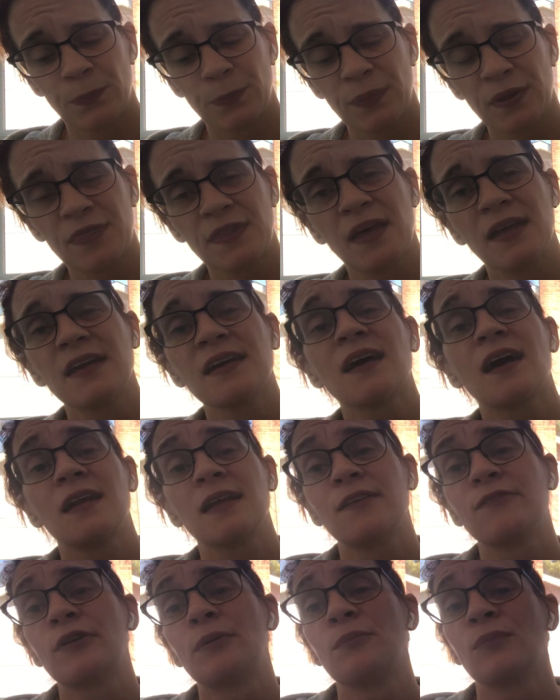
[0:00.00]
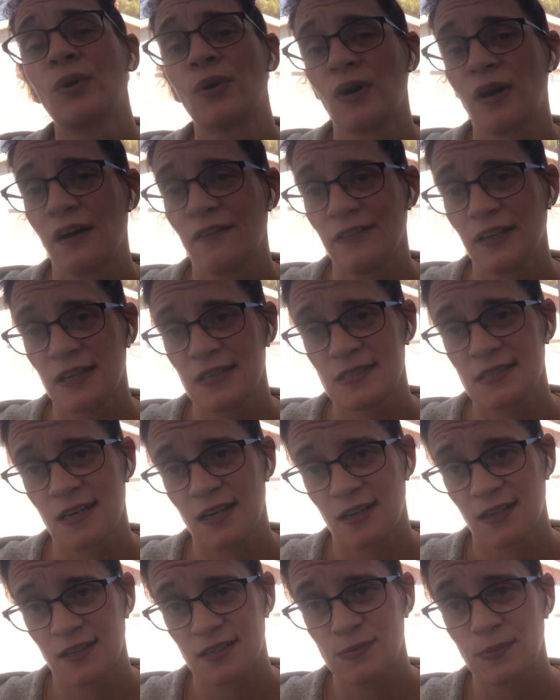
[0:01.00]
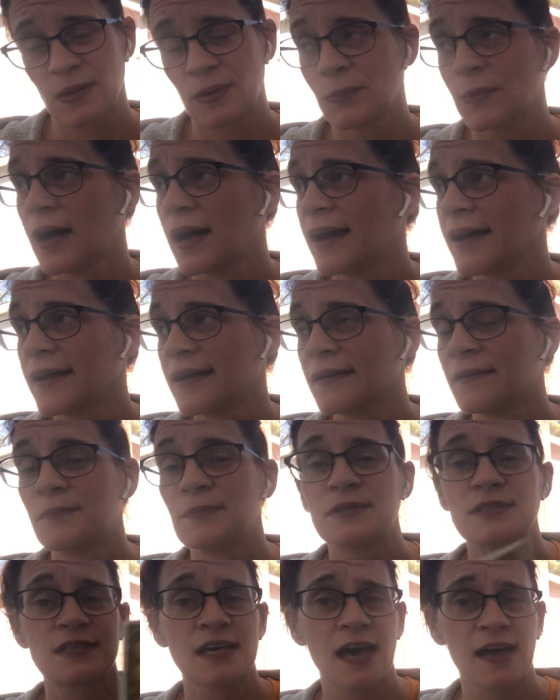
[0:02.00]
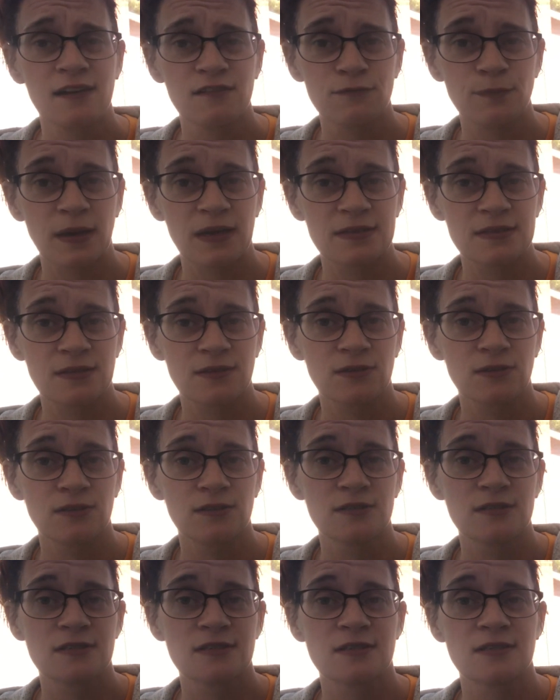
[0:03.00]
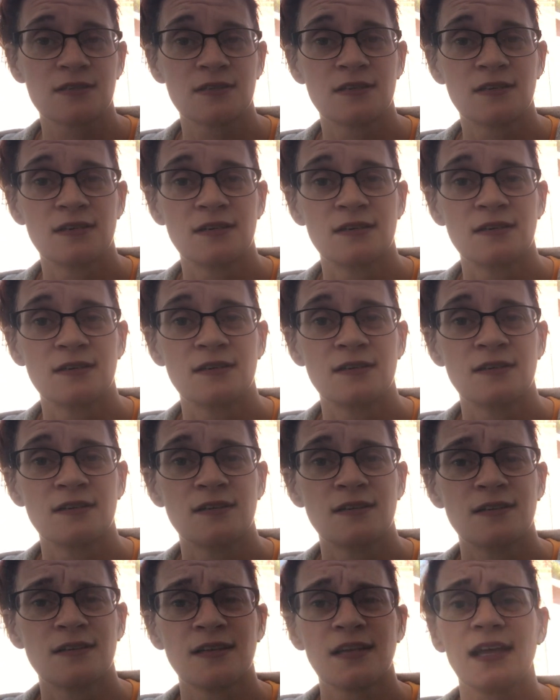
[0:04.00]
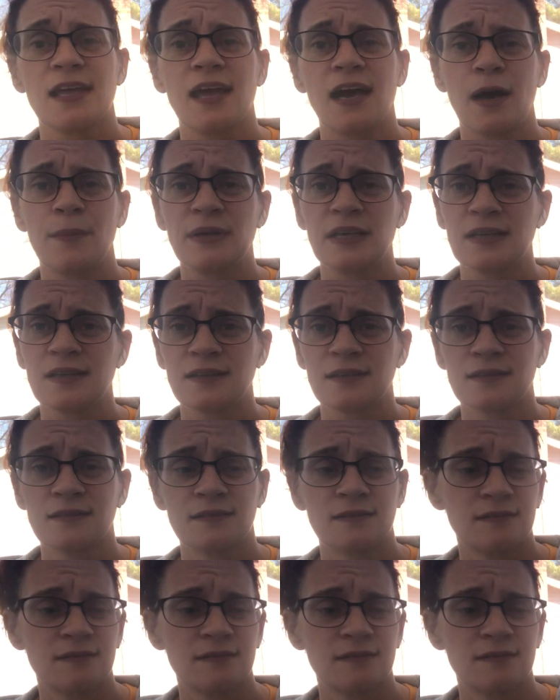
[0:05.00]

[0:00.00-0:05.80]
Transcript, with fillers: But then it got even more obvious, and I'll explain why. Ten of Pentacles. I mean,